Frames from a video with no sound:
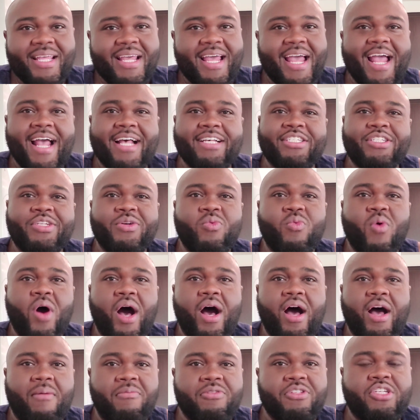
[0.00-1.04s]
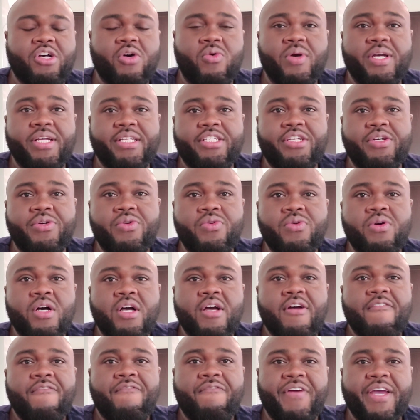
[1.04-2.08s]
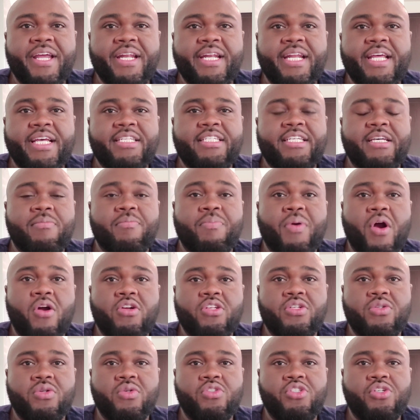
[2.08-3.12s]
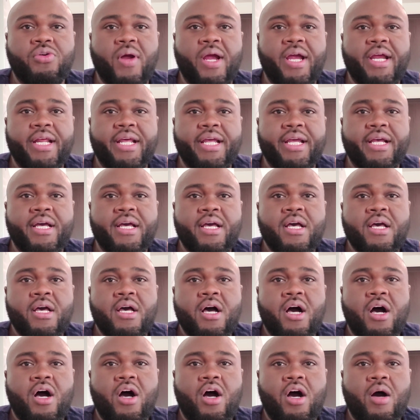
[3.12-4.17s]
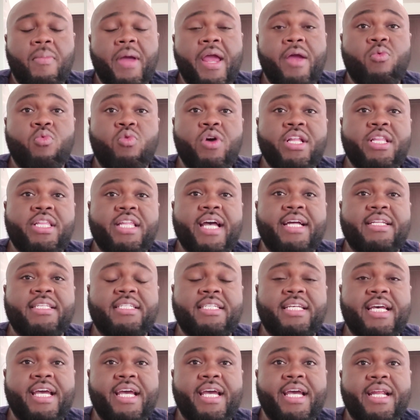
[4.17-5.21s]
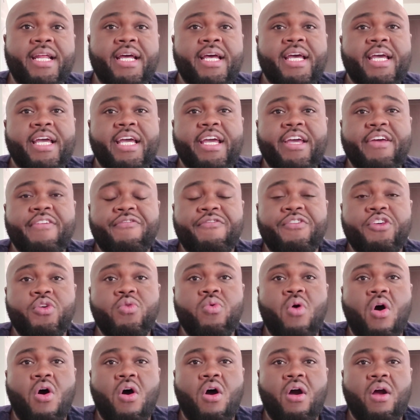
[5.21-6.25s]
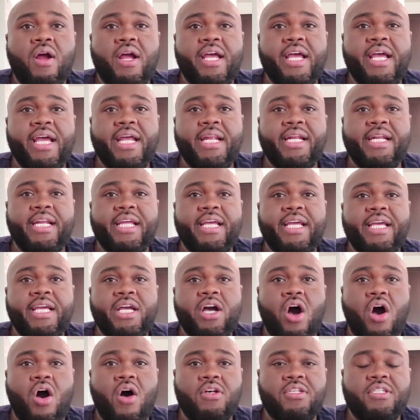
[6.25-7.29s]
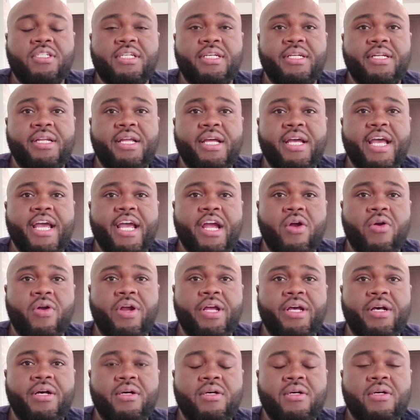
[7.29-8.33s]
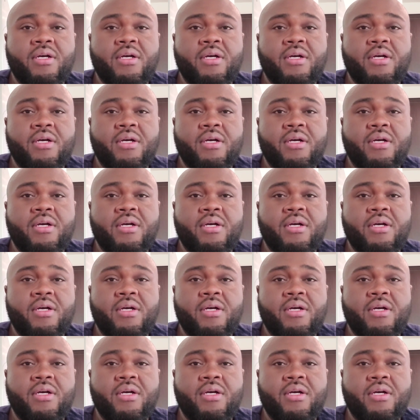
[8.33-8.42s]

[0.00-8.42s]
as to why I'm so into fitness and personal training. And with that said, if you are in the Austin area